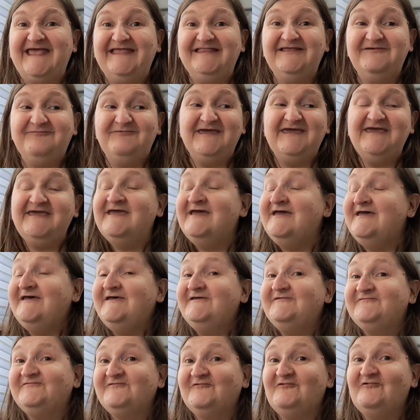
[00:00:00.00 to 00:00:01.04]
anyway,
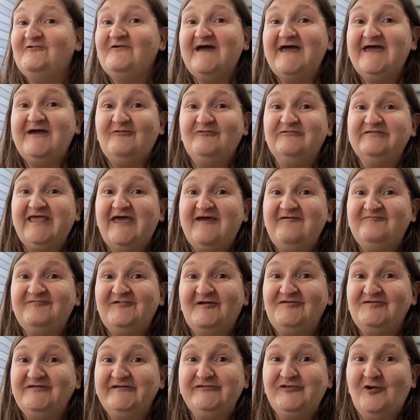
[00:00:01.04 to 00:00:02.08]
so it will
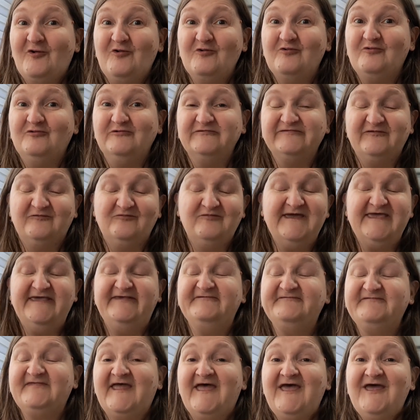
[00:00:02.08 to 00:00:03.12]
definitely not go to
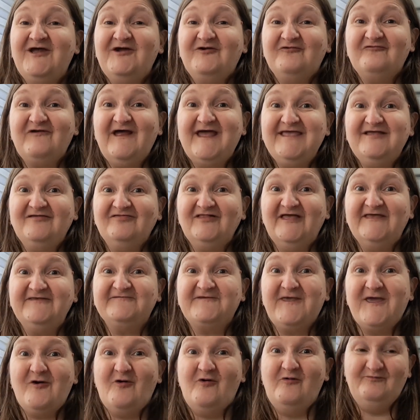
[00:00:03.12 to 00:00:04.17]
waste. Right, let's
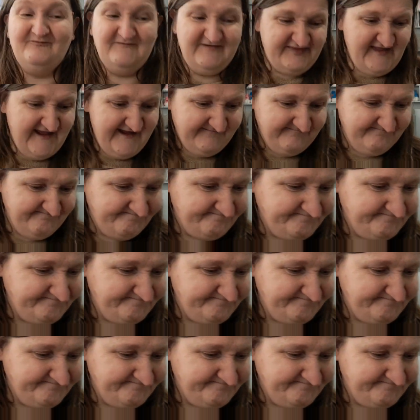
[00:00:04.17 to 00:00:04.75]
get on with it.